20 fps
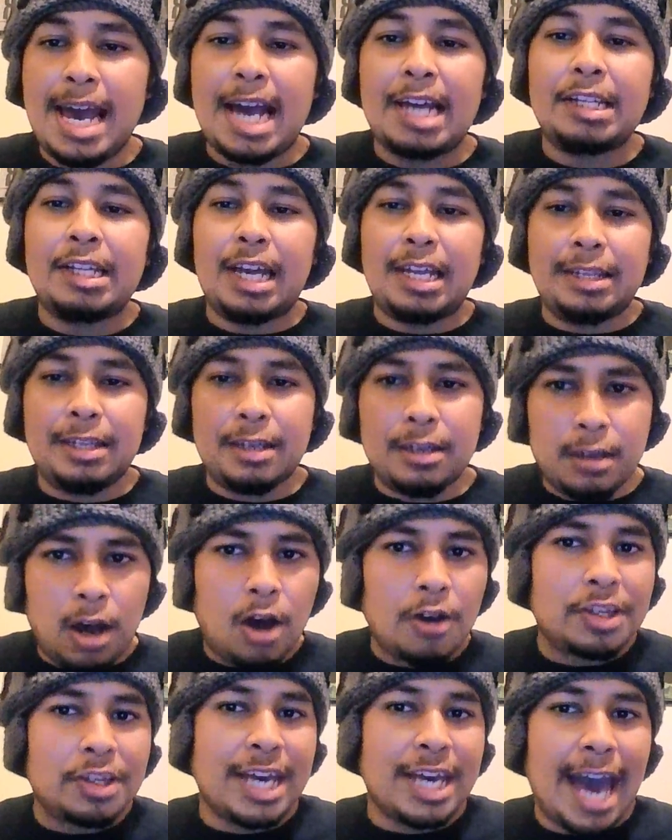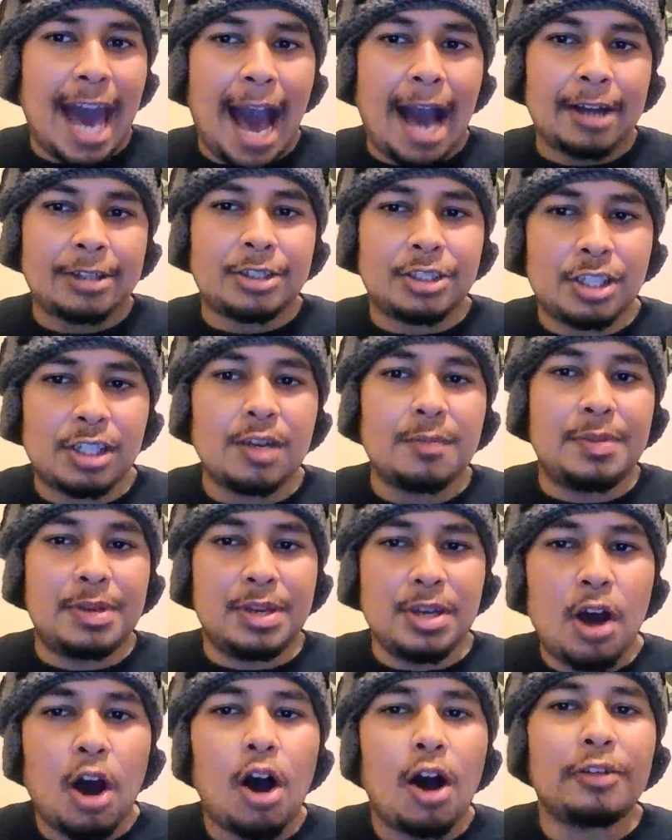And all the action is going to
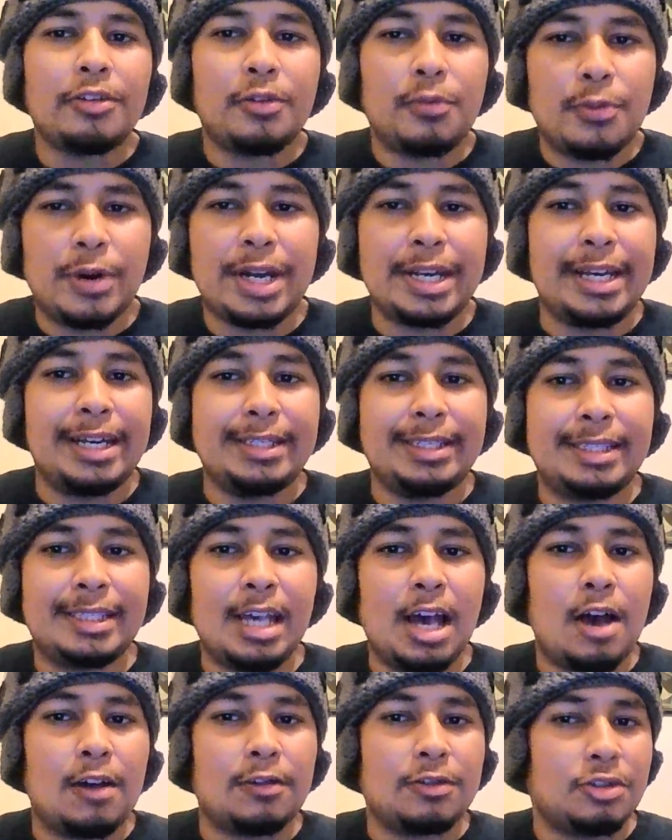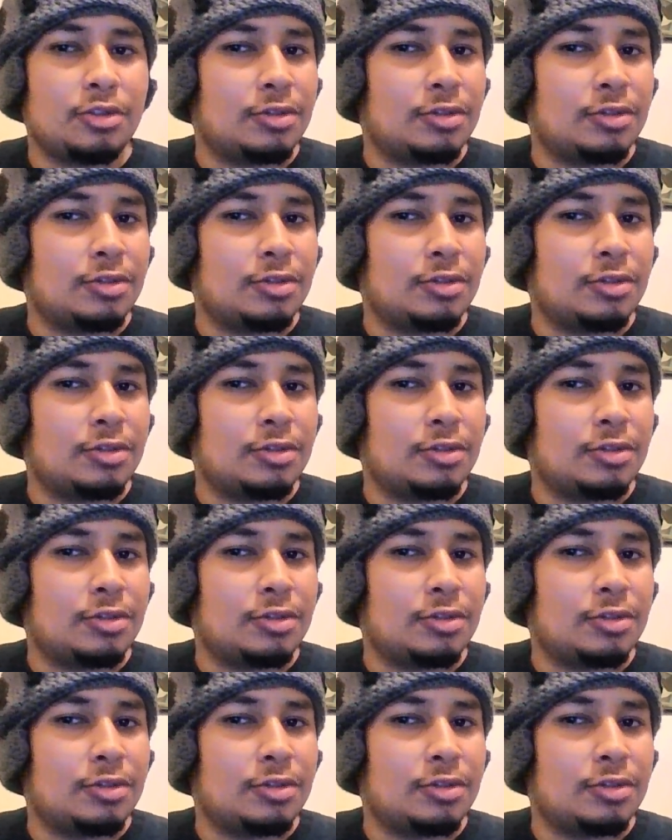be on the ring itself.